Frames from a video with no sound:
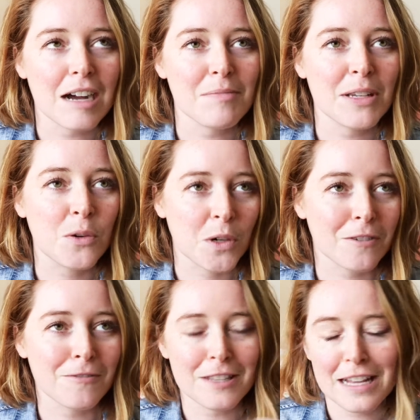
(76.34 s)
in order
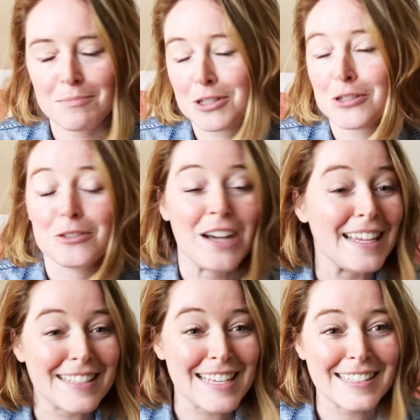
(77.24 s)
for them to,
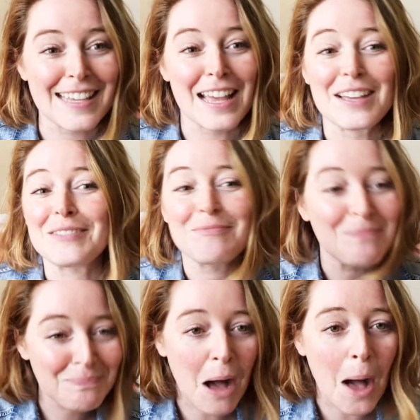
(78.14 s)
as they say,
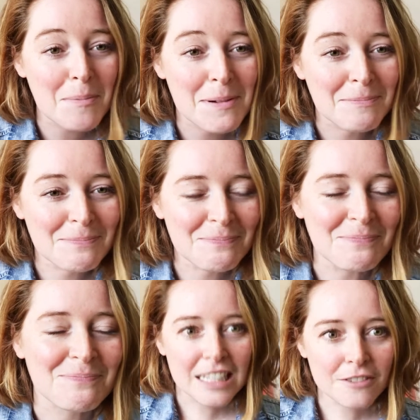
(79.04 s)
pop.
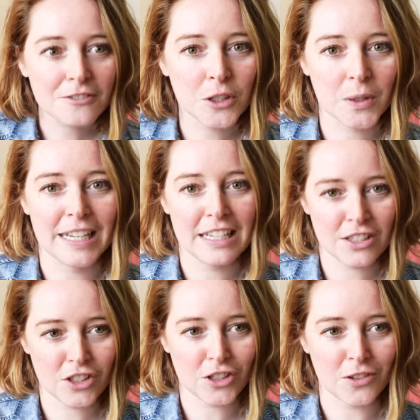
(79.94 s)
If your
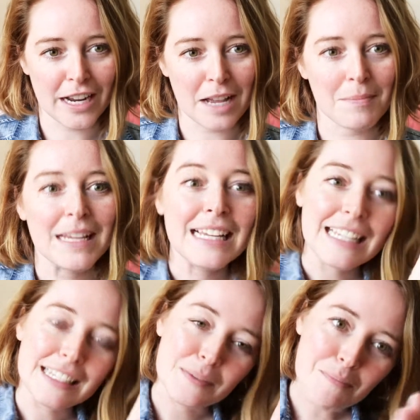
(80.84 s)
histogram
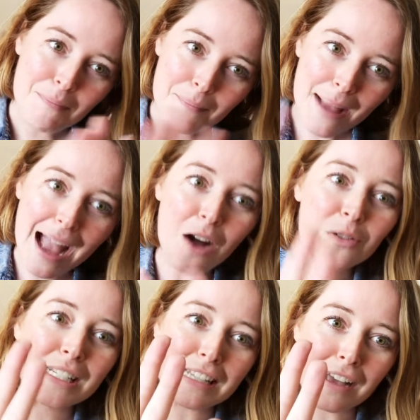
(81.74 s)
is
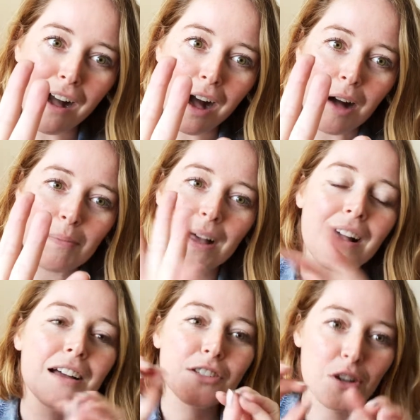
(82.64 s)
mounding up to